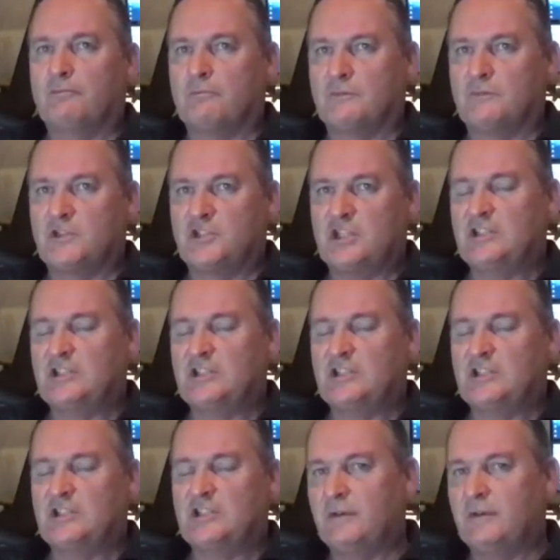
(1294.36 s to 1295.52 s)
60,
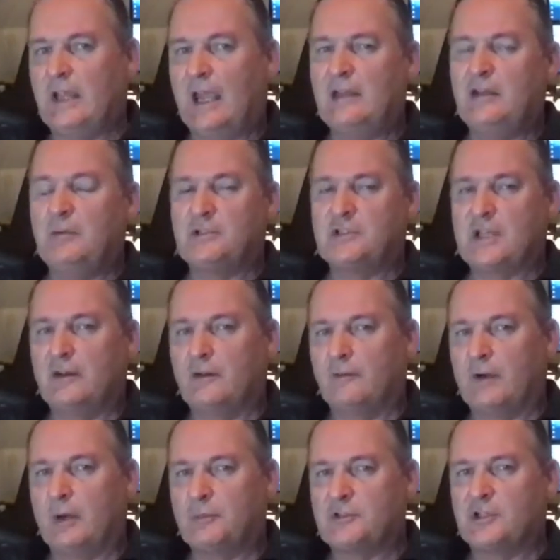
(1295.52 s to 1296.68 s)
70, 80% of
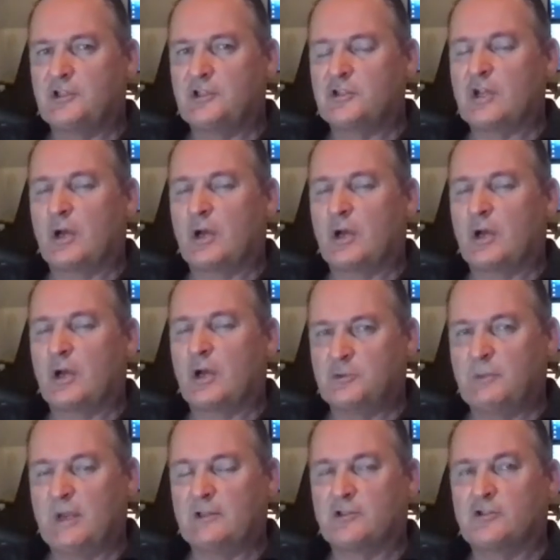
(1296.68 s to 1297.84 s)
our positions are always precious
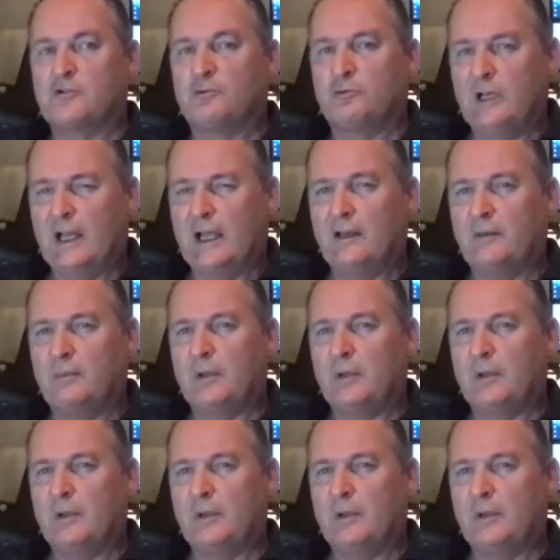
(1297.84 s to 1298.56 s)
metals related,